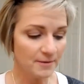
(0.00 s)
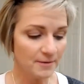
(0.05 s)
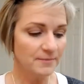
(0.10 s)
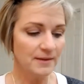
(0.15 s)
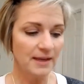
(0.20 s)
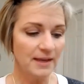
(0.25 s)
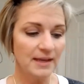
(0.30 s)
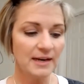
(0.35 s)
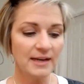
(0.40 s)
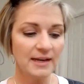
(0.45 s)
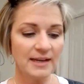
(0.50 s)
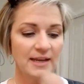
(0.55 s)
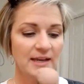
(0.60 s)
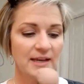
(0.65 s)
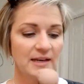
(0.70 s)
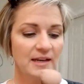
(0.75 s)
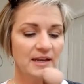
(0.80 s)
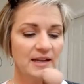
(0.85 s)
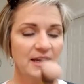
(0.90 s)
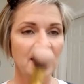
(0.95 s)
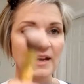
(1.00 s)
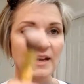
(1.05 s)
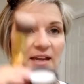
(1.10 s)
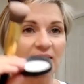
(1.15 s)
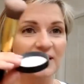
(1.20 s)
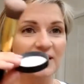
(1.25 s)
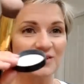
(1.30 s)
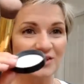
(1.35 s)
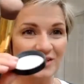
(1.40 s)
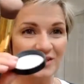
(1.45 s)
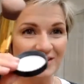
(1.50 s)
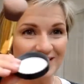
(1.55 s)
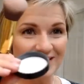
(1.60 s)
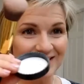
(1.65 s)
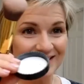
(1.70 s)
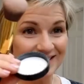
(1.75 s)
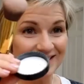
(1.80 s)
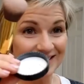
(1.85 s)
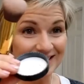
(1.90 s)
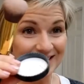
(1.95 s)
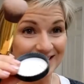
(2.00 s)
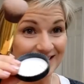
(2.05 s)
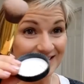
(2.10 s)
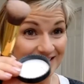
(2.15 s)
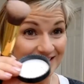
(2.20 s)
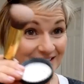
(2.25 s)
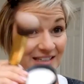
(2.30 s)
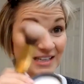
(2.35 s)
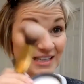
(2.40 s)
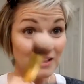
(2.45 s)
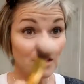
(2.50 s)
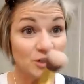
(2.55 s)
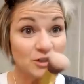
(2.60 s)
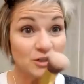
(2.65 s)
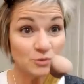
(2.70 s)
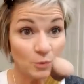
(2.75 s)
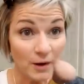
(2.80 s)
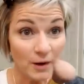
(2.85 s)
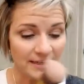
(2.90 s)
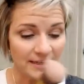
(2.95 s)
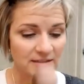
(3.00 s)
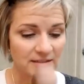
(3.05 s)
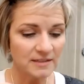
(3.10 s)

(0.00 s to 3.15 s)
And again, it looks white.